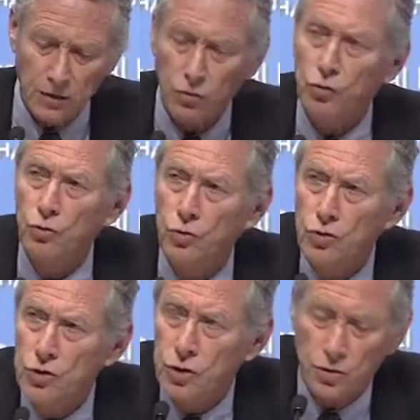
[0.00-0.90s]
To do
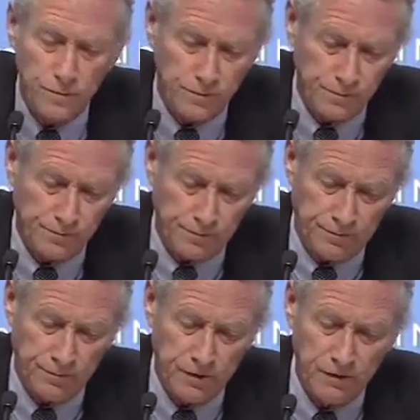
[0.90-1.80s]
so,
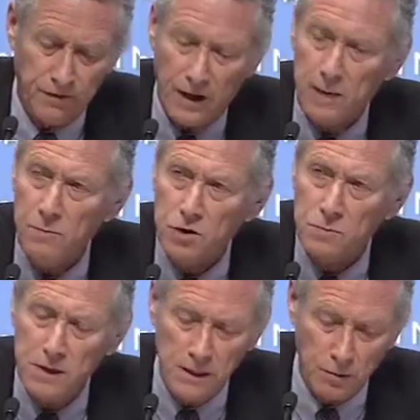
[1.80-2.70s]
they must
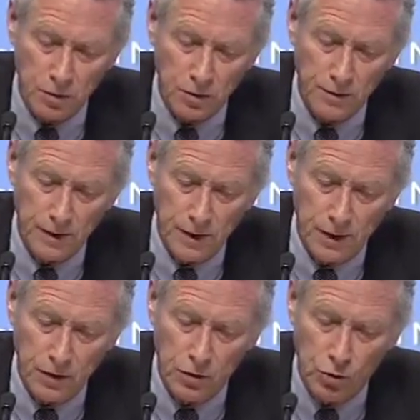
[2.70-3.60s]
be able
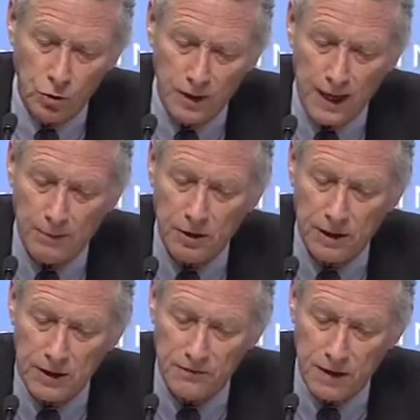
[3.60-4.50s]
to
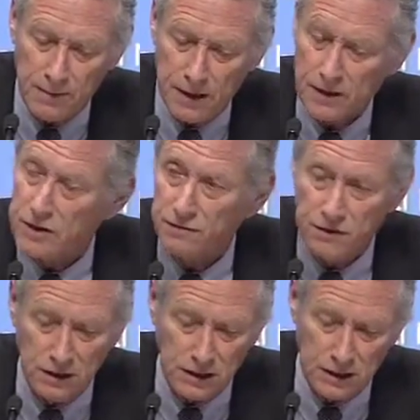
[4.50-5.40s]
recapitalize their banks if
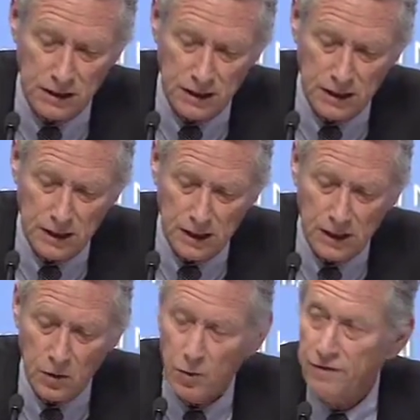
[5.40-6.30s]
needed
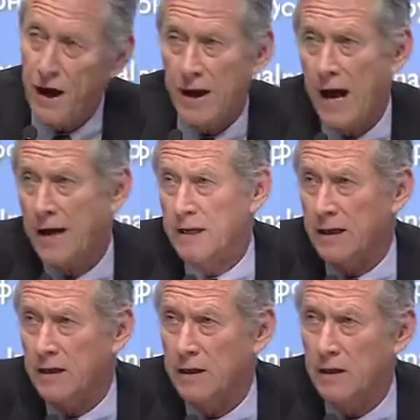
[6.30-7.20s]
without
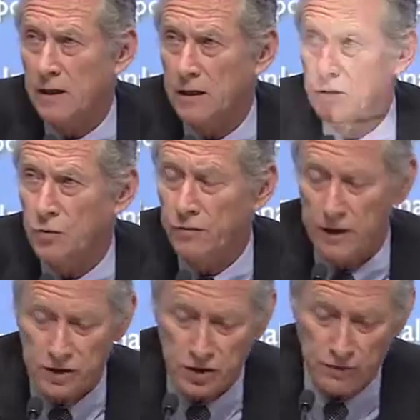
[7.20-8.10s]
adding to
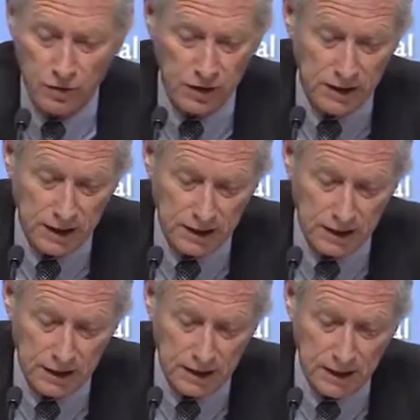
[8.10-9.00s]
their sovereign debt.
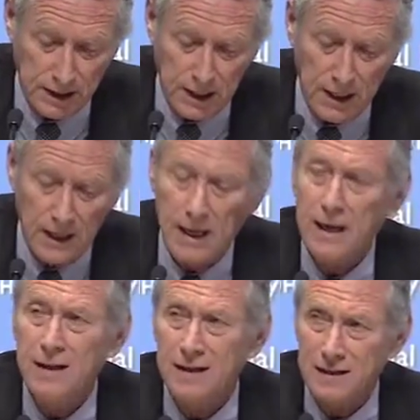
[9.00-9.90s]

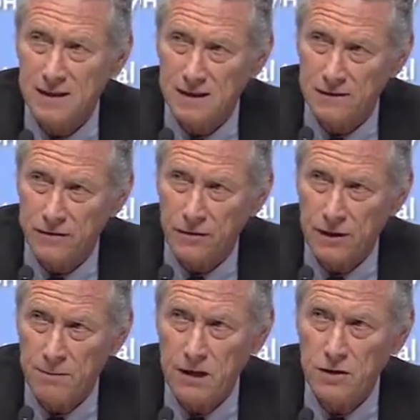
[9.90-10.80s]
And
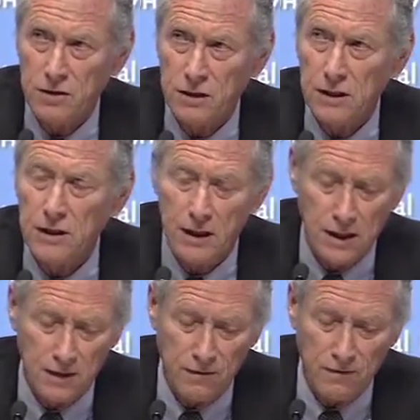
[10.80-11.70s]
fundamentally,
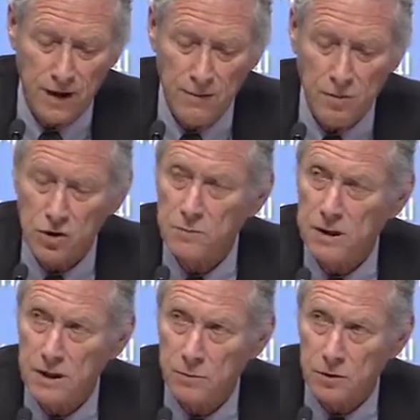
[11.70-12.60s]
they must
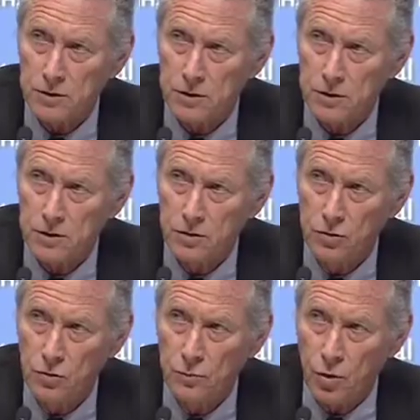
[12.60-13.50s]
be able
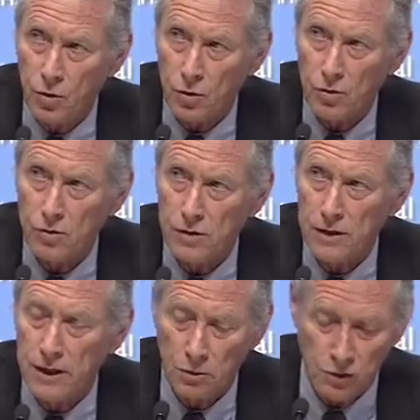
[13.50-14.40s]
to borrow
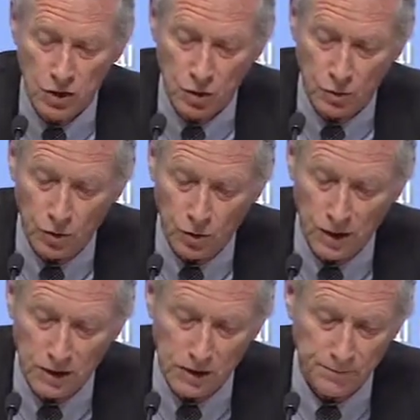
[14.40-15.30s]
at reasonable
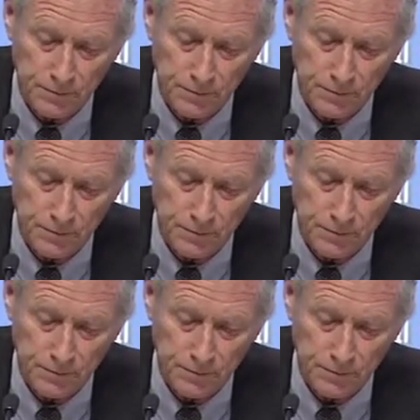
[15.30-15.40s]
rates.